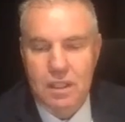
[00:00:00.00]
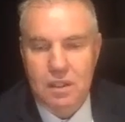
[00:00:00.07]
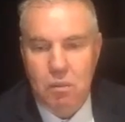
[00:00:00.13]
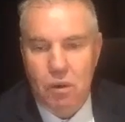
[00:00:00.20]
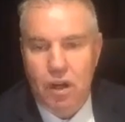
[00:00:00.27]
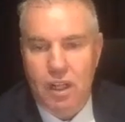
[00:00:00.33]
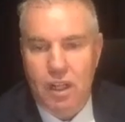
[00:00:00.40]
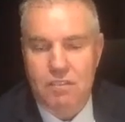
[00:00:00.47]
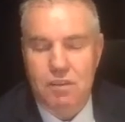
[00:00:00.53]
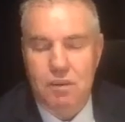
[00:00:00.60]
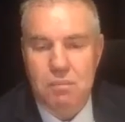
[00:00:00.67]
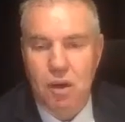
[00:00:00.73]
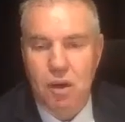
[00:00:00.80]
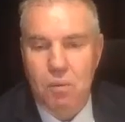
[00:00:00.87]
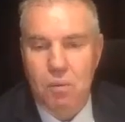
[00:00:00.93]
where I live
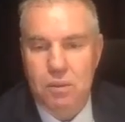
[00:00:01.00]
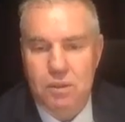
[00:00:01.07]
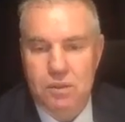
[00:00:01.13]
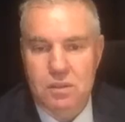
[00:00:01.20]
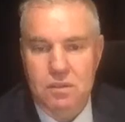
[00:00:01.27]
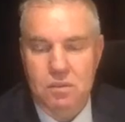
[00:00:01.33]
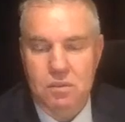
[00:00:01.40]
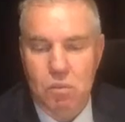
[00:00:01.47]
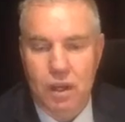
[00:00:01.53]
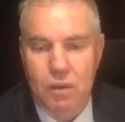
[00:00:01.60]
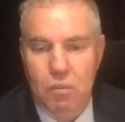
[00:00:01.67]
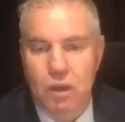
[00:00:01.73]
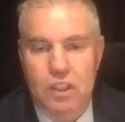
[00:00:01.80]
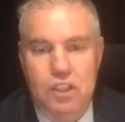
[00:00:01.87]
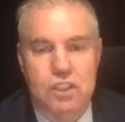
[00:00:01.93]
in Melbourne,
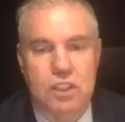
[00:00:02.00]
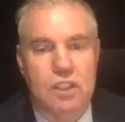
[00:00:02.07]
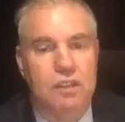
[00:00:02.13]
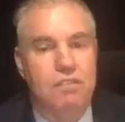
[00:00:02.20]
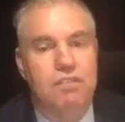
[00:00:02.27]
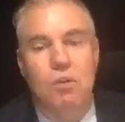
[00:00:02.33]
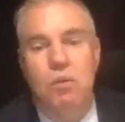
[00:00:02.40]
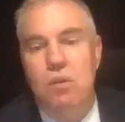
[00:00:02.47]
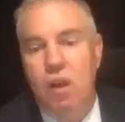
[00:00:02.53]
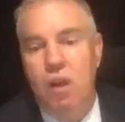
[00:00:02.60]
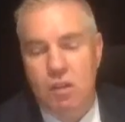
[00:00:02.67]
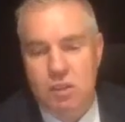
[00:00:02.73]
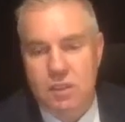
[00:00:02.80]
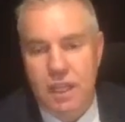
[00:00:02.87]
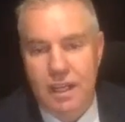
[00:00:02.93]
we're still in full
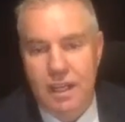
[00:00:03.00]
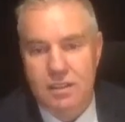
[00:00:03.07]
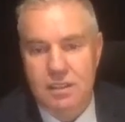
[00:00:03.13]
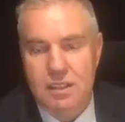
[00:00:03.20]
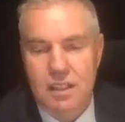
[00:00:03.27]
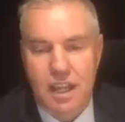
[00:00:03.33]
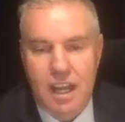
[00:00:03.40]
lockdown,